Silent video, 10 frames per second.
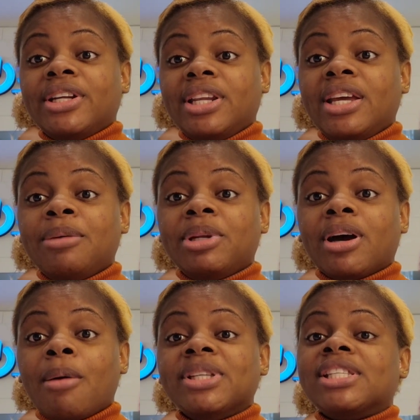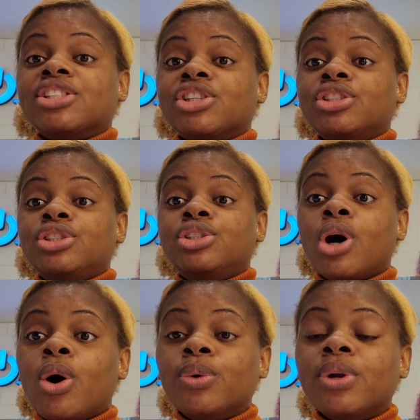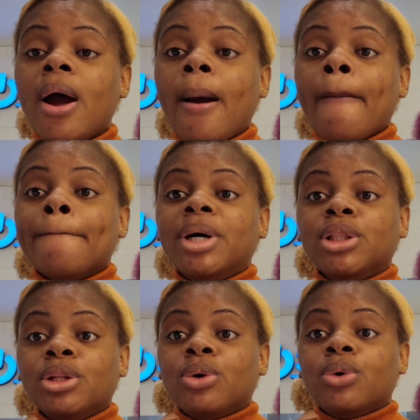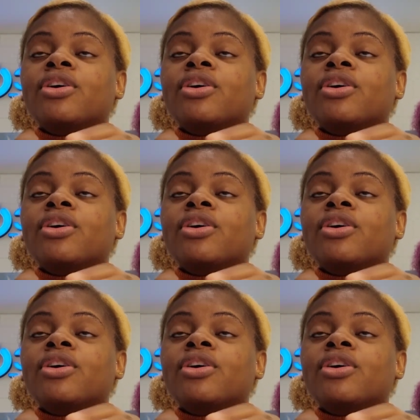name in the comment section down below.